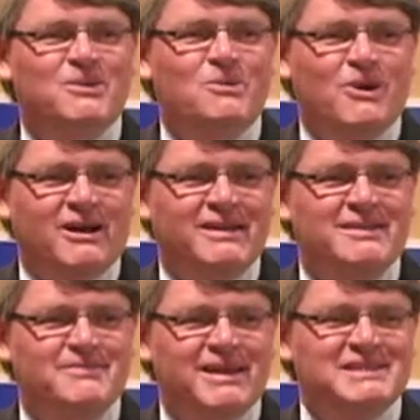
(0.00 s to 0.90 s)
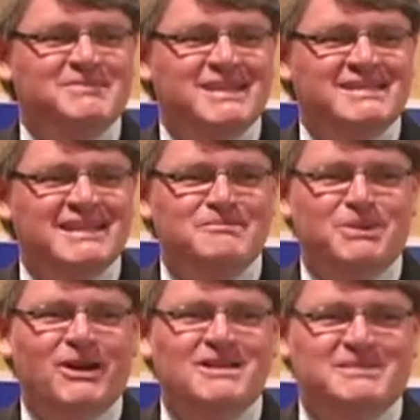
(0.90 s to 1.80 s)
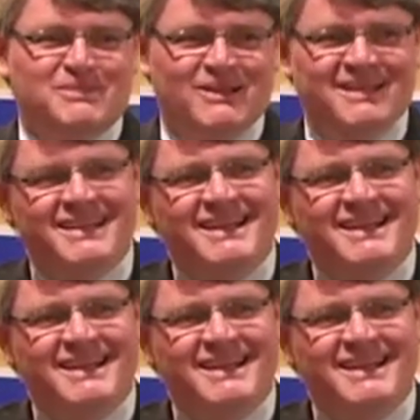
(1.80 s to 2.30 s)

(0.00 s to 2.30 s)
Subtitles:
the work that makes me seem plausible.